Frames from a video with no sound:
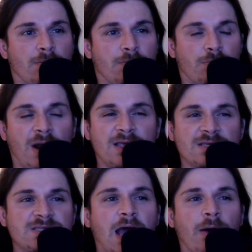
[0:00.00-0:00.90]

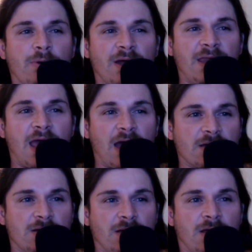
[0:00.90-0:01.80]
breaks out a
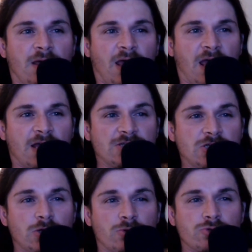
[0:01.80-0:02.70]
deck and
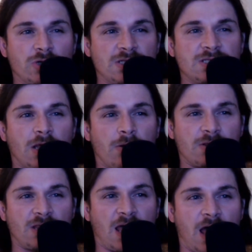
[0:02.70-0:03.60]
Sheoldred's there
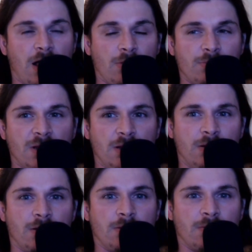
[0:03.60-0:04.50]
at the helm,
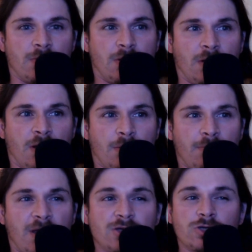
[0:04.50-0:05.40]

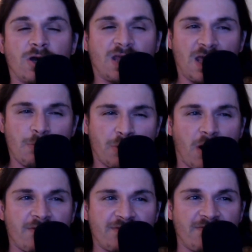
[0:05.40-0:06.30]
make sure to keep it
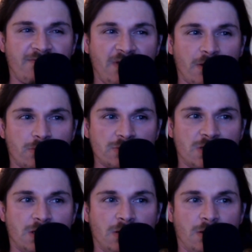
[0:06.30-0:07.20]
off the field.
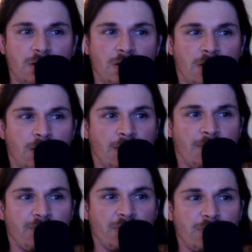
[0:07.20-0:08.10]

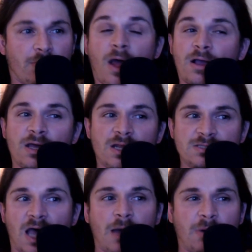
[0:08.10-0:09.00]
You're not going to
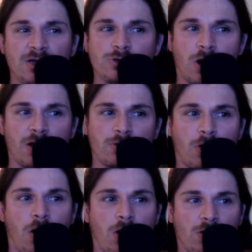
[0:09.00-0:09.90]
die by drawing
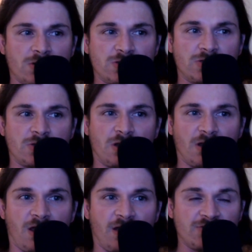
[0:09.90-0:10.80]
cards
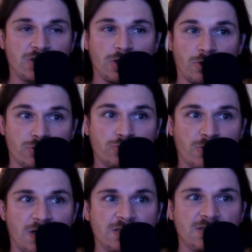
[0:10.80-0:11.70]
if
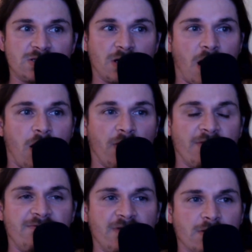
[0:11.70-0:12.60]
Sheoldred's not on
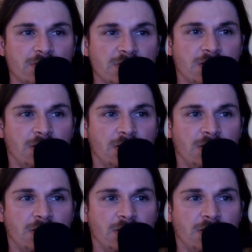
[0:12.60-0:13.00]
the field.